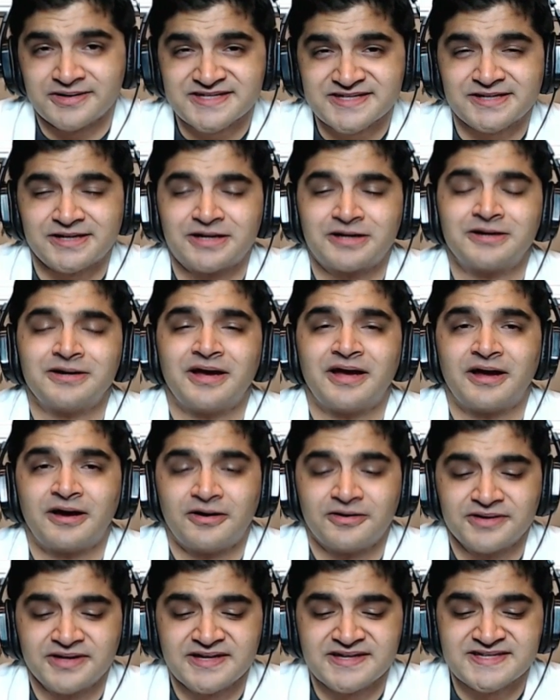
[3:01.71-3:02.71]
start, a
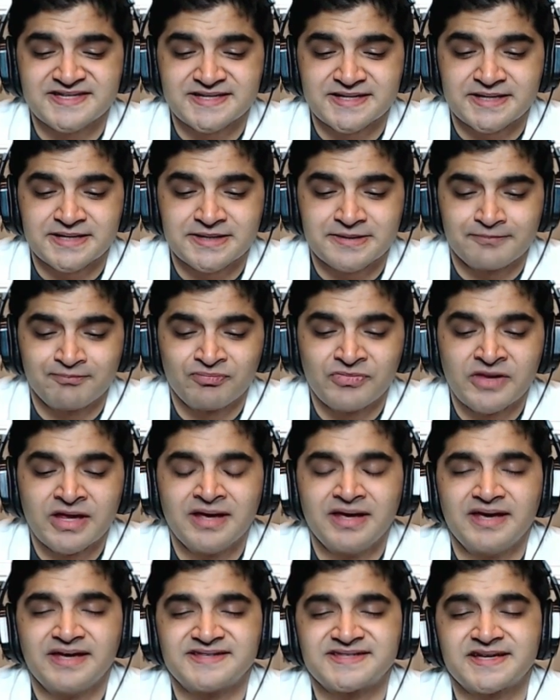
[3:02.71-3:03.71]
healthy start,
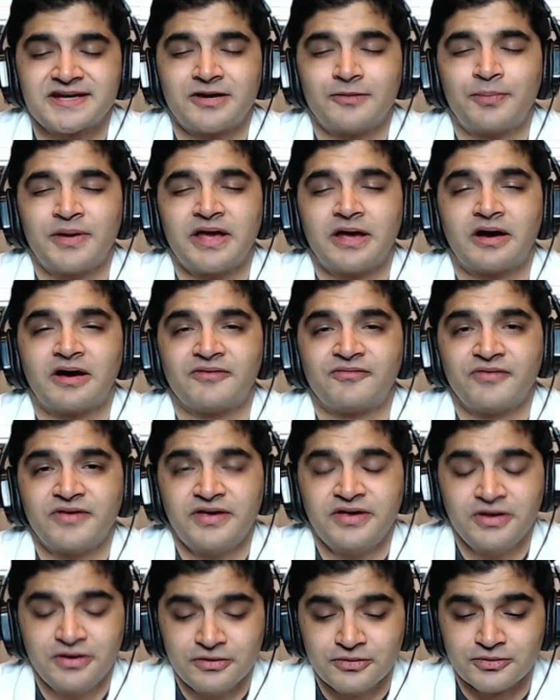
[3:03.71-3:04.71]
it's going to pay off
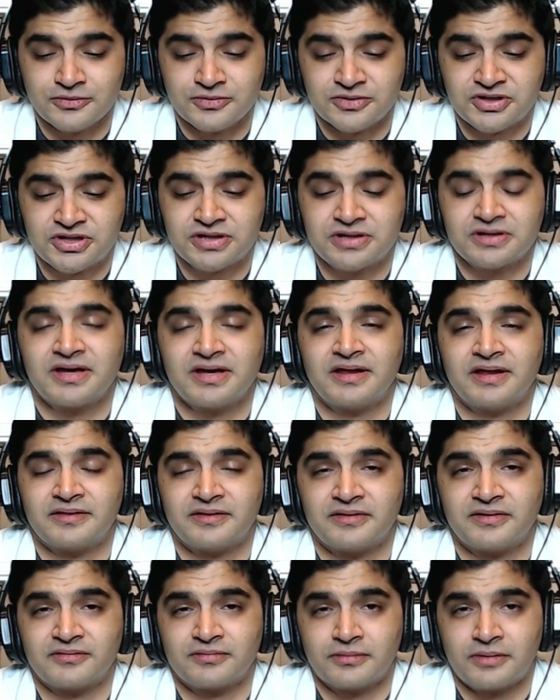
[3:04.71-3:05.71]
huge
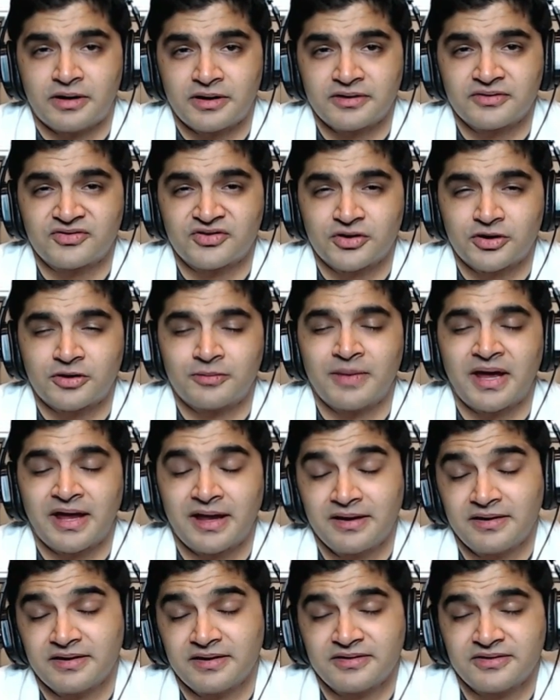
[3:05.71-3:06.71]
in the long term
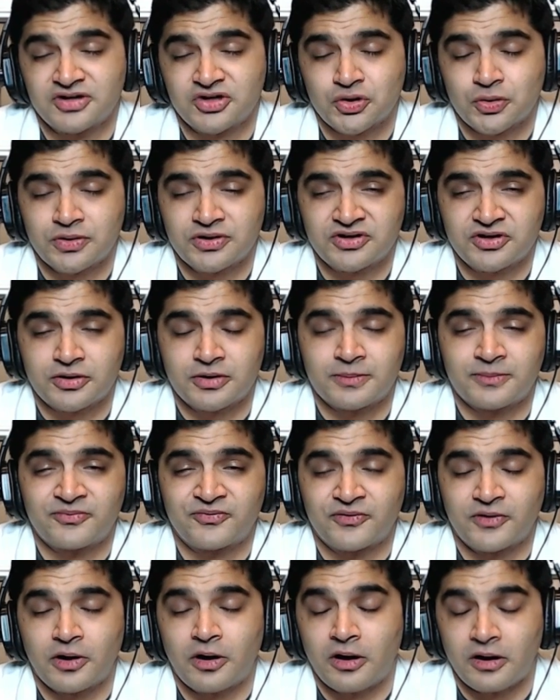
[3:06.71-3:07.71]
and in the short term
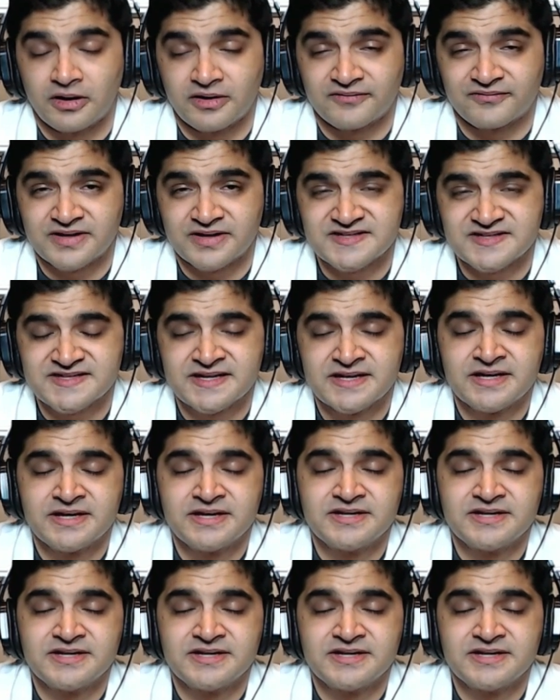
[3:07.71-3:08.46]
for all of us.